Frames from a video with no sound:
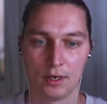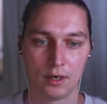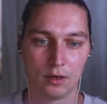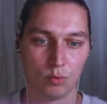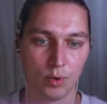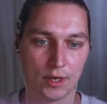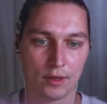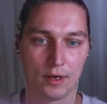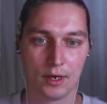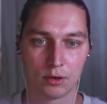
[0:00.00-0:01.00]
with
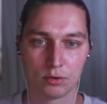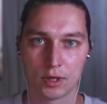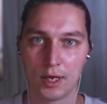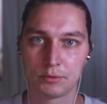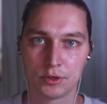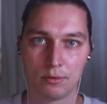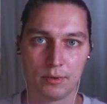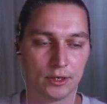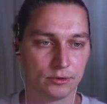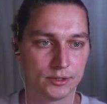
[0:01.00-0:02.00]
a good laptop,
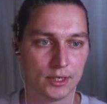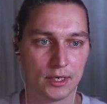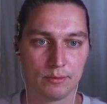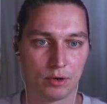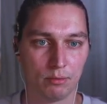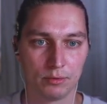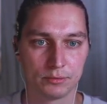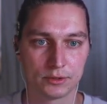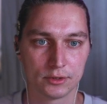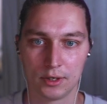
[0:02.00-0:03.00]
I don't see any
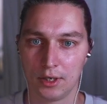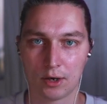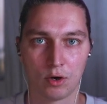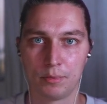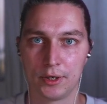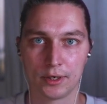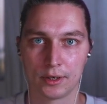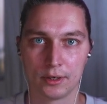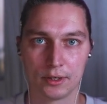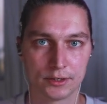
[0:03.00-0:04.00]
problems like
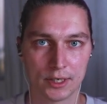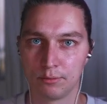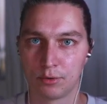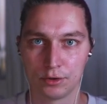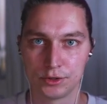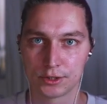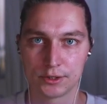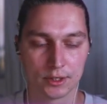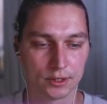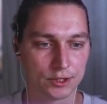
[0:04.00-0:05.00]
opening 10 projects
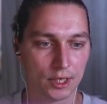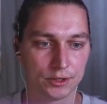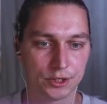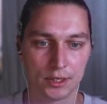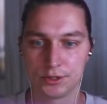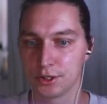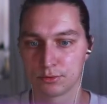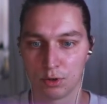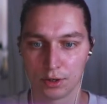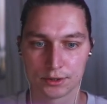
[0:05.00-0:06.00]
in IntelliJ. It
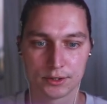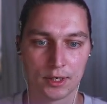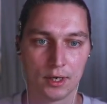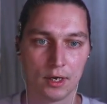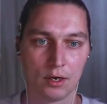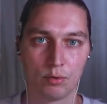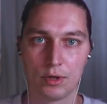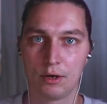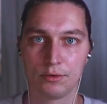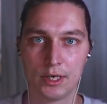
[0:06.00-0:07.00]
just works
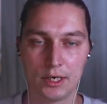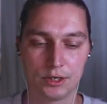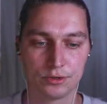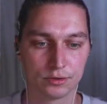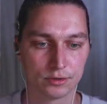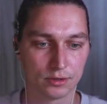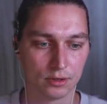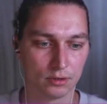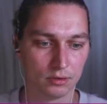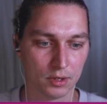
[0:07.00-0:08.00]
without any issues.
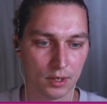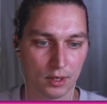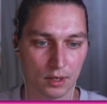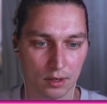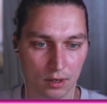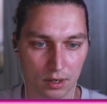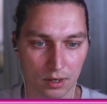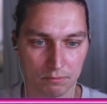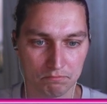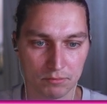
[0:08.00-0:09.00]
So
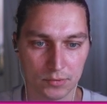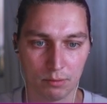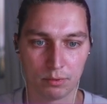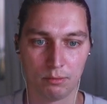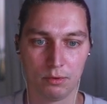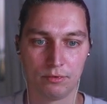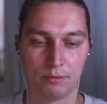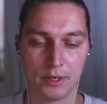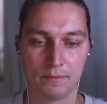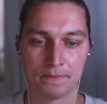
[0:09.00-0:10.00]
no problem for
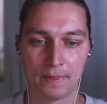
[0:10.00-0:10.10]
me.